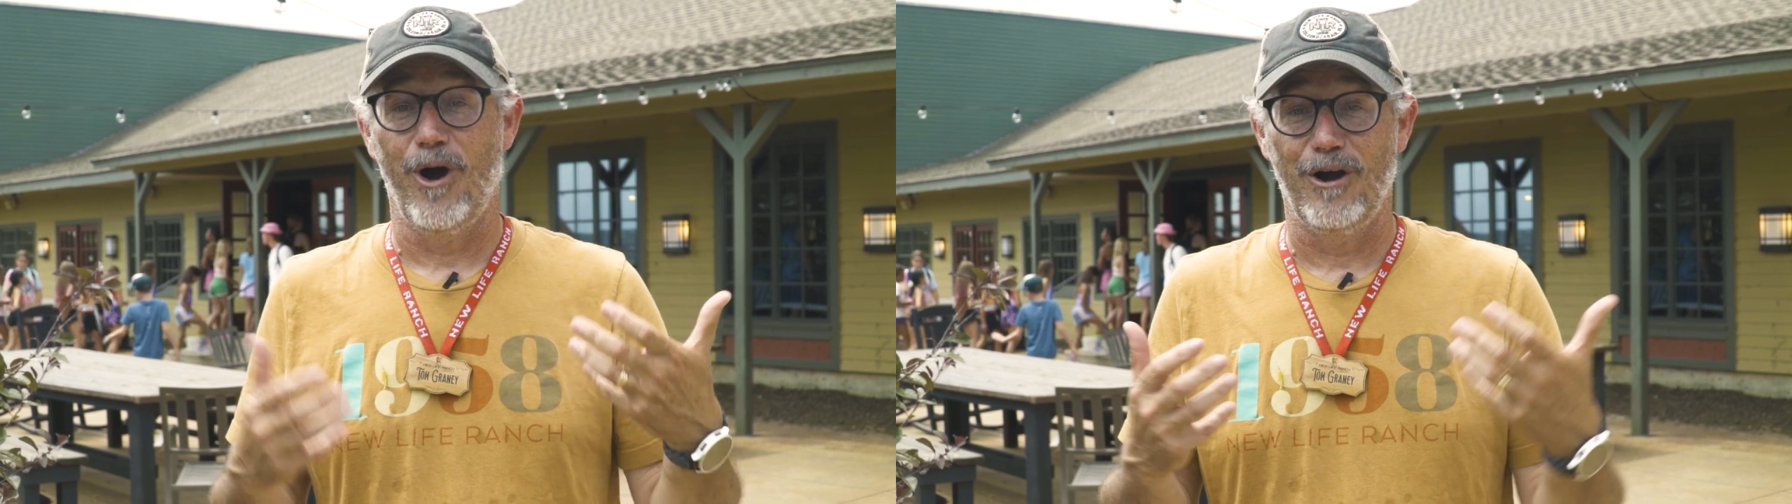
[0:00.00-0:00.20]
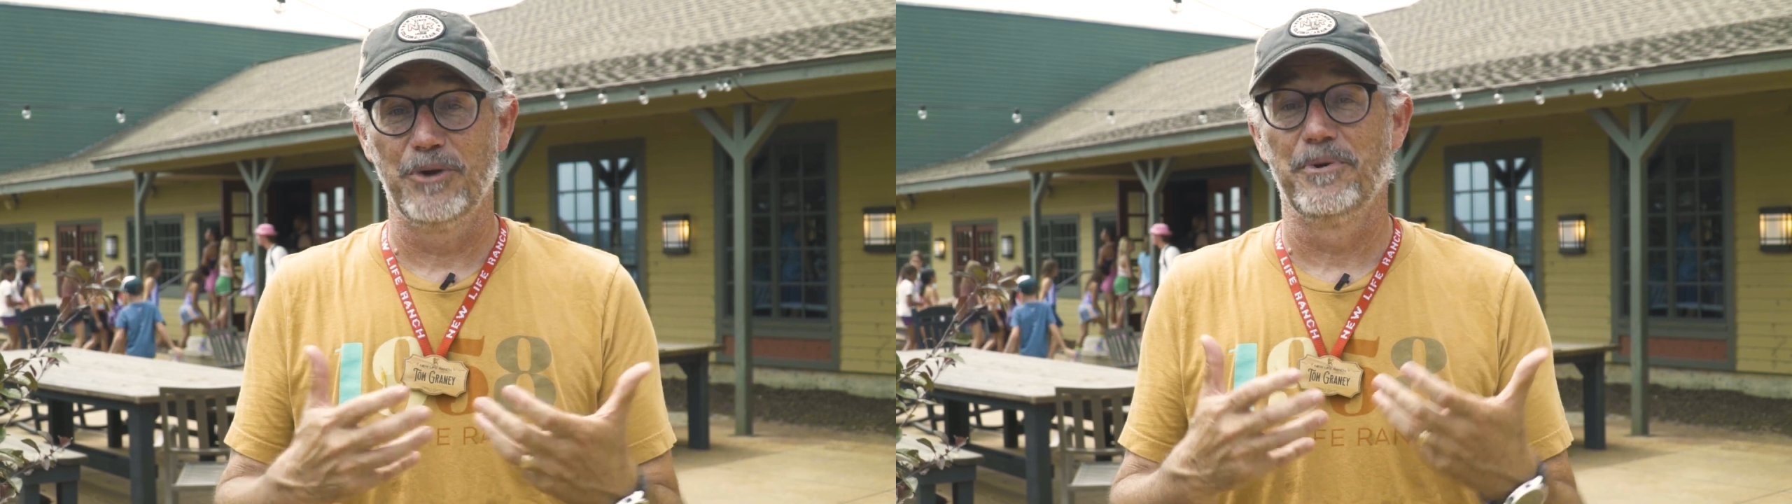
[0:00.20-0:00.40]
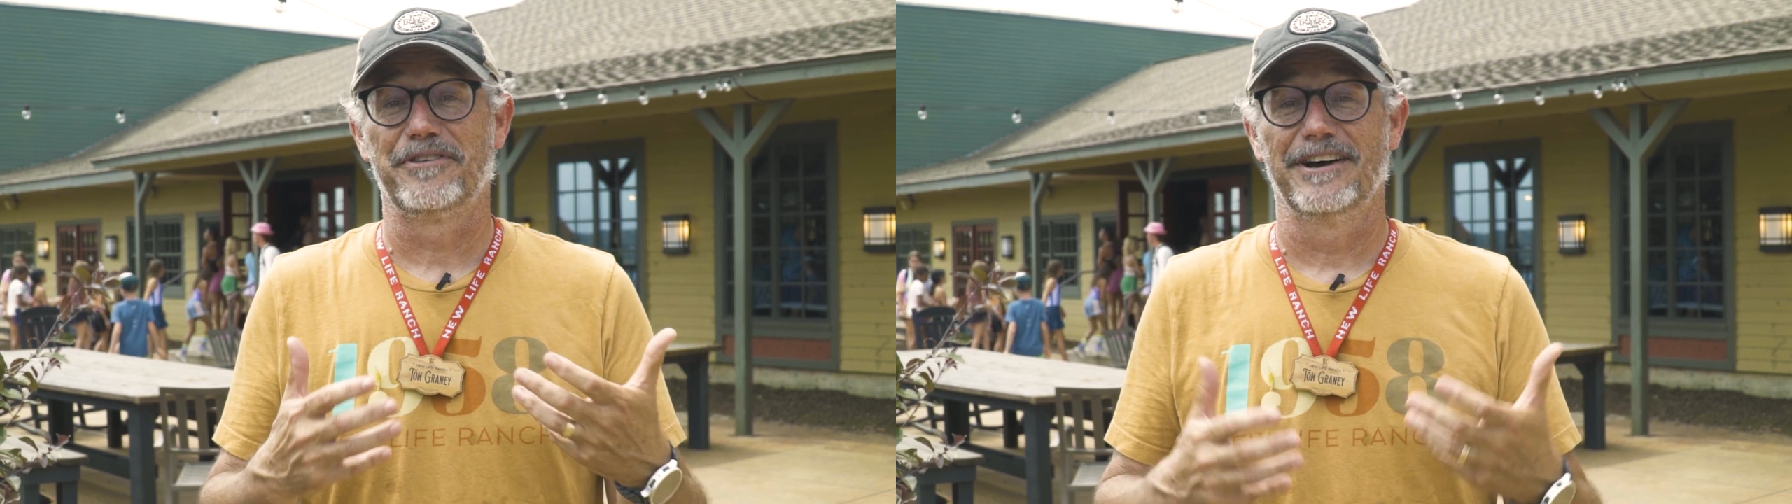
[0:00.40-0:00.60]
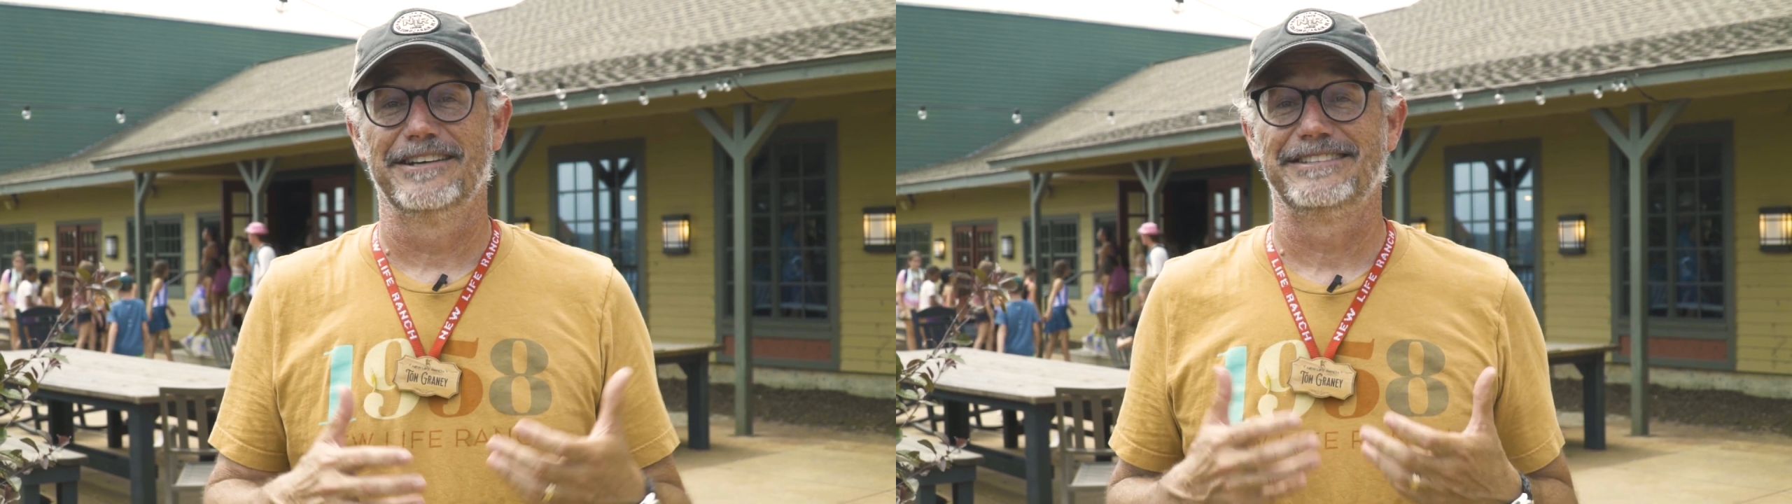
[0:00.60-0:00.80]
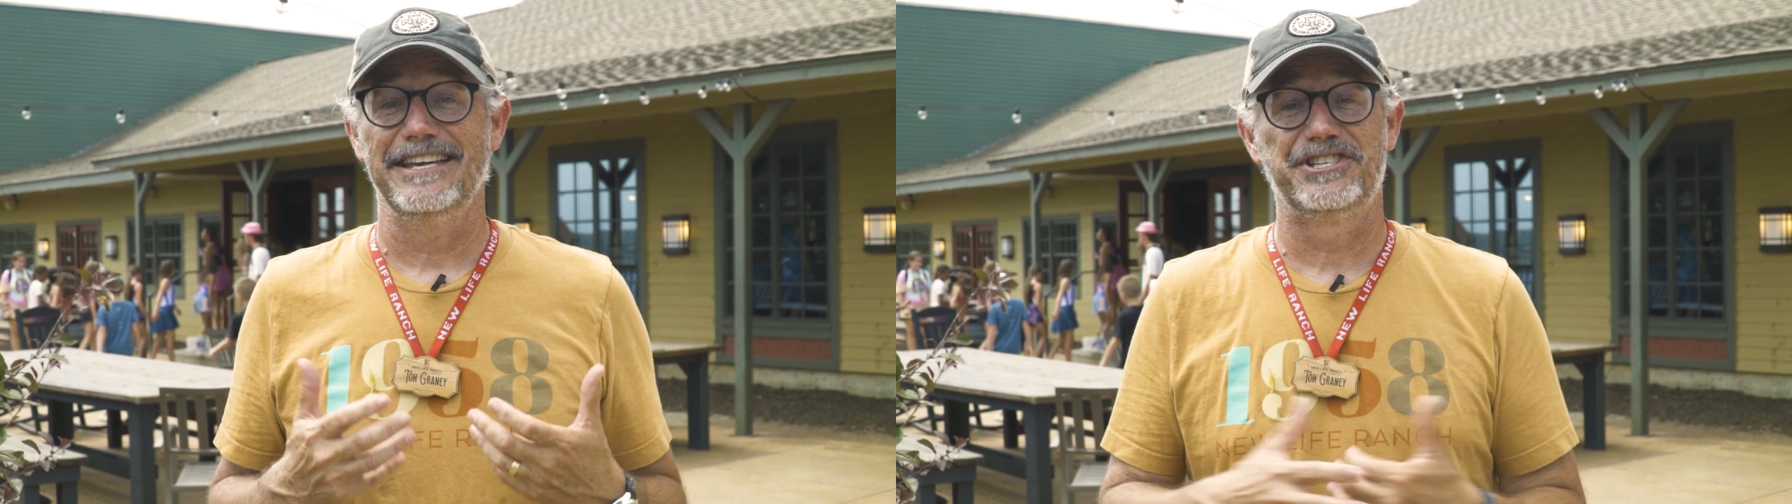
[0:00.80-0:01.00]
partnering with
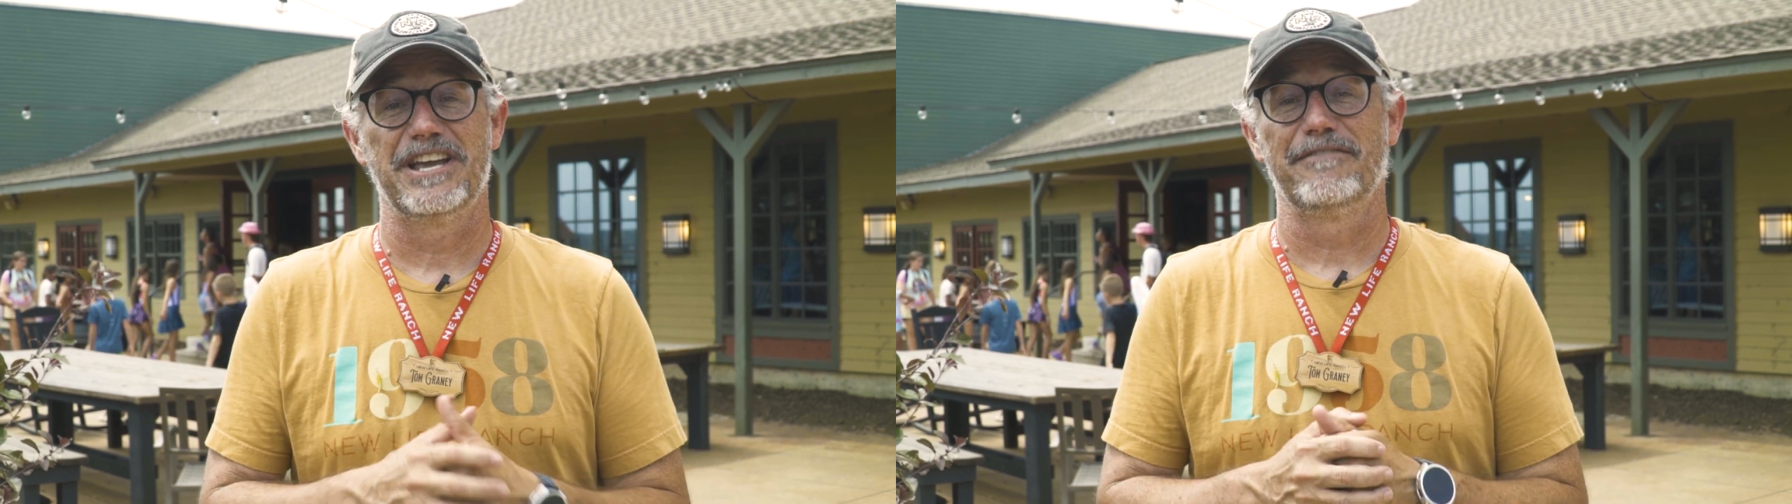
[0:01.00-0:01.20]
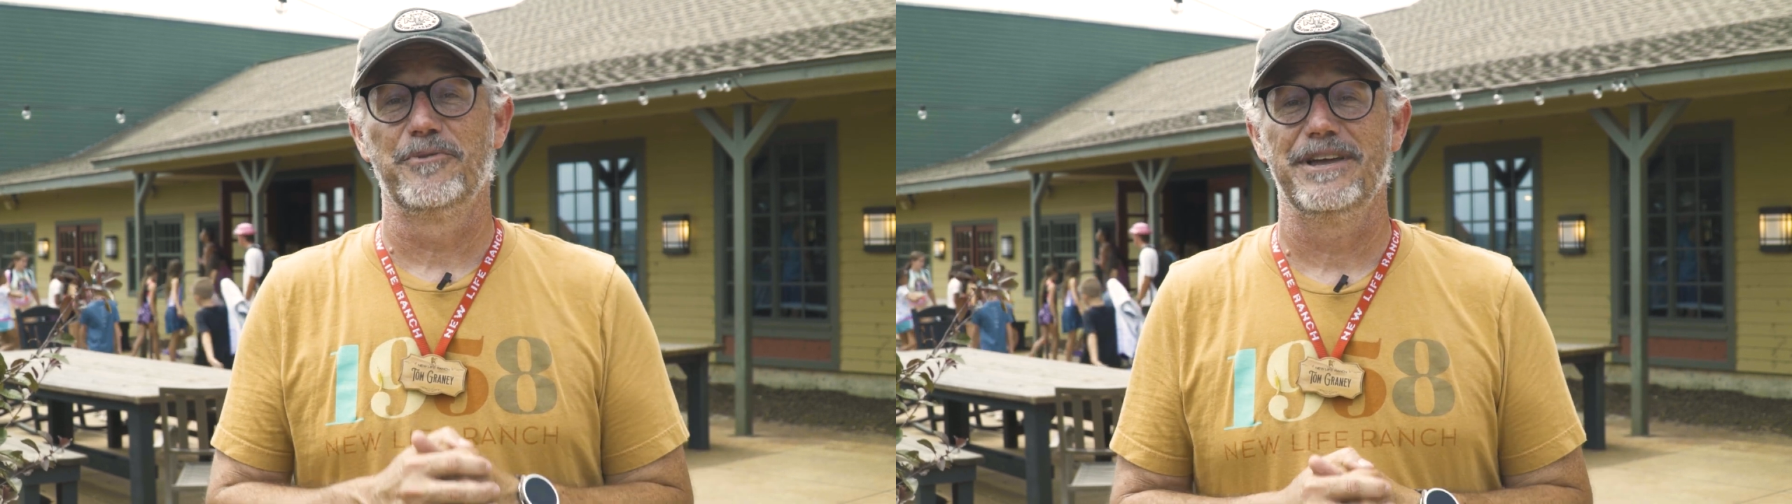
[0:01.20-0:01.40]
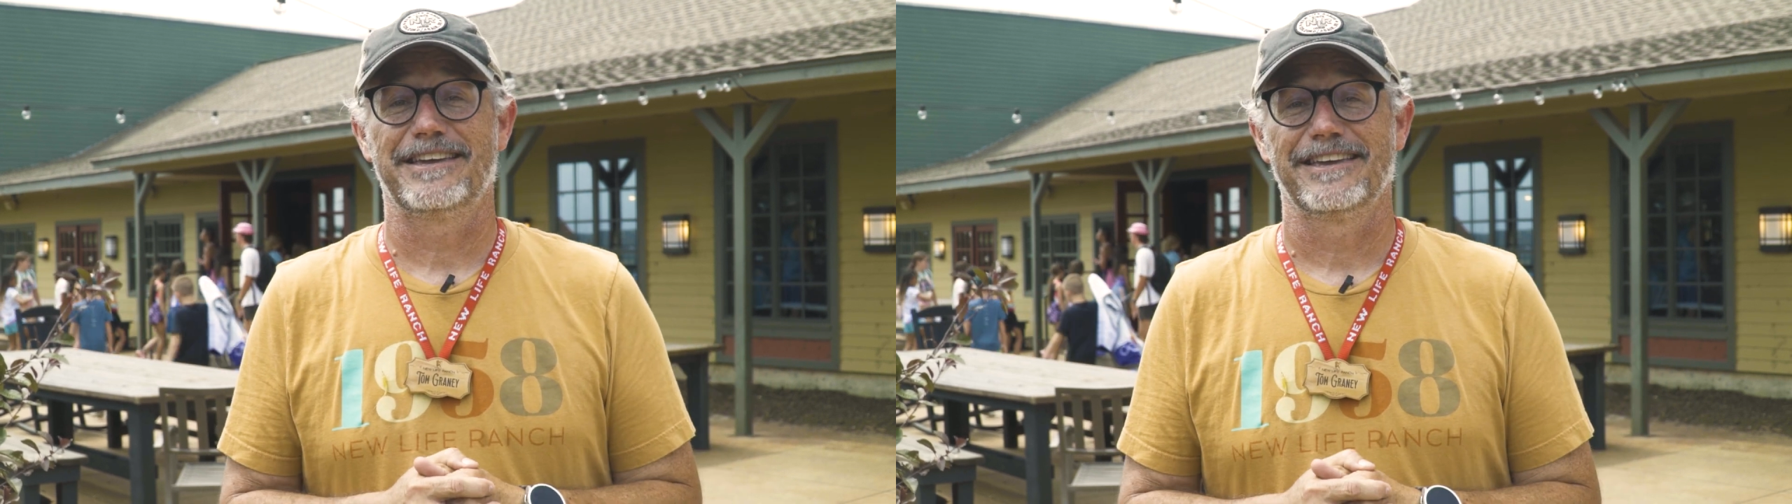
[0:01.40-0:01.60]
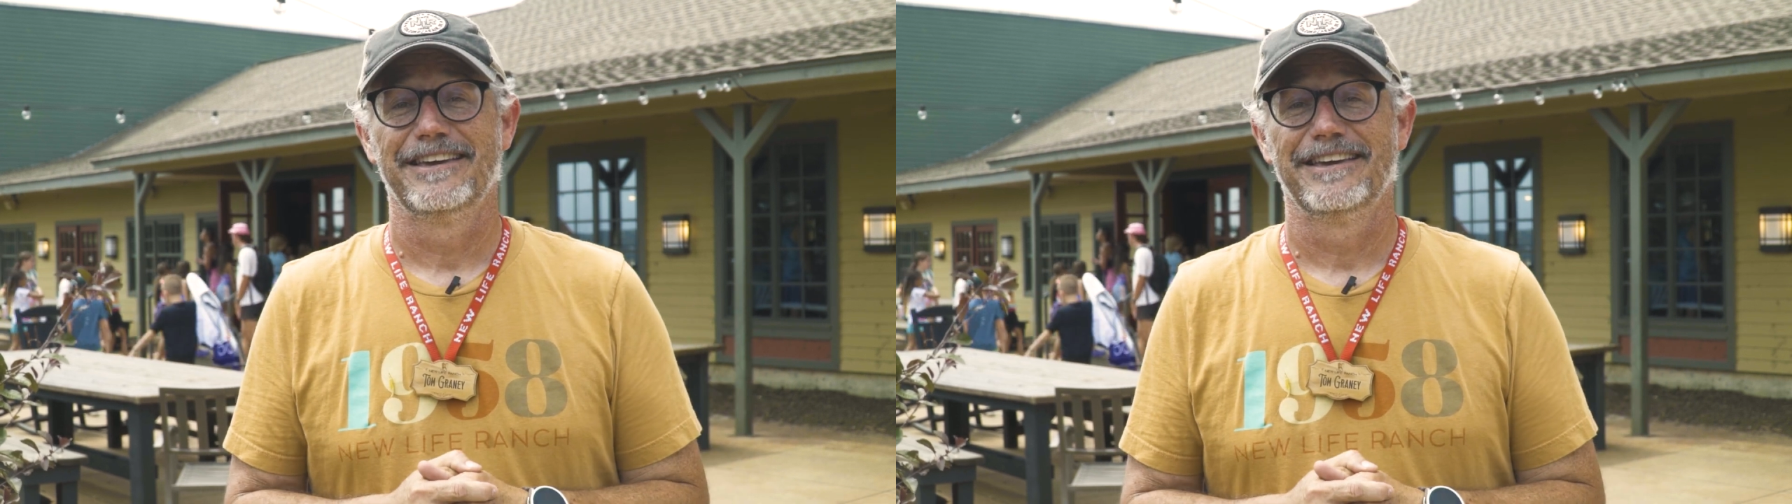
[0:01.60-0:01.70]
us each and every week